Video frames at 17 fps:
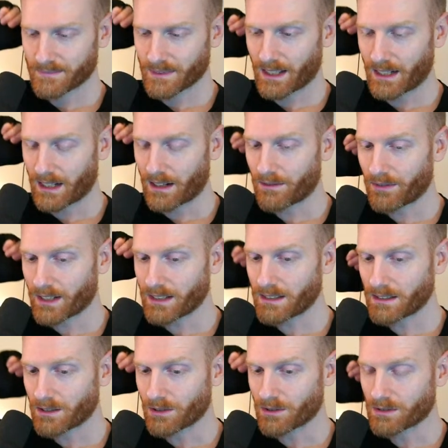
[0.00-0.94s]
and then
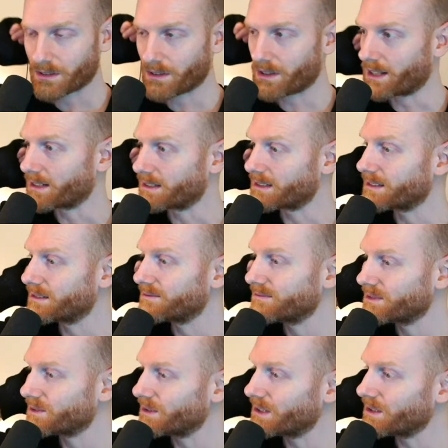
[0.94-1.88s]
fixing those things.
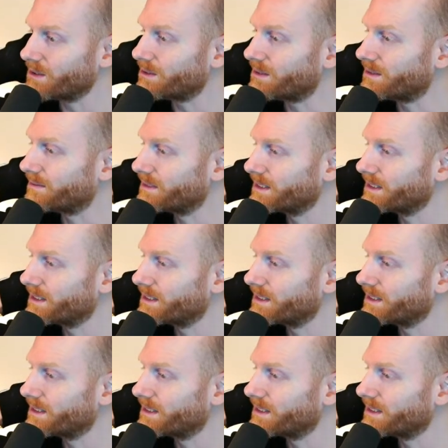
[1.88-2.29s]
It's really cool.